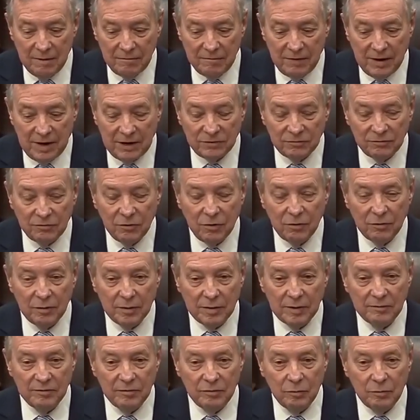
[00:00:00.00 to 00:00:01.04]
Fast
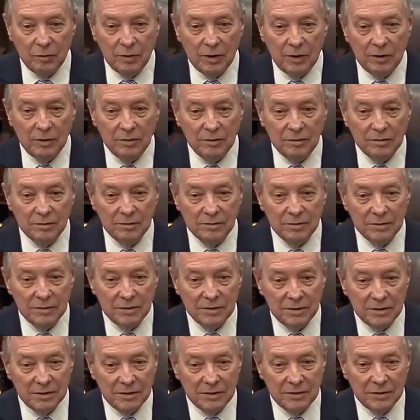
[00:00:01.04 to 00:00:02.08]
forward, if you will,
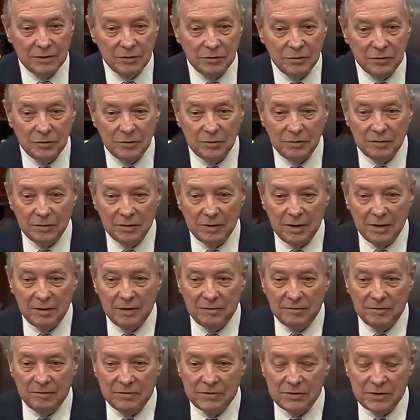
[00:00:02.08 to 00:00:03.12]
to
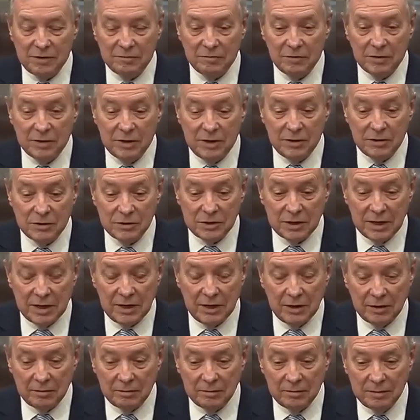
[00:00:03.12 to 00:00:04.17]
several years
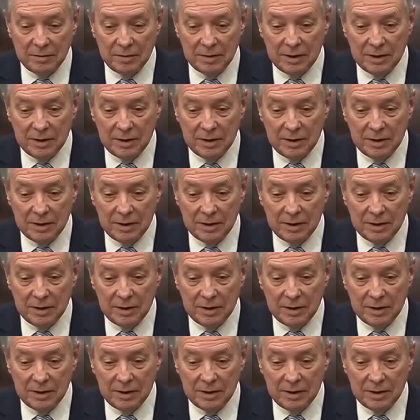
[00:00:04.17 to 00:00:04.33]
later,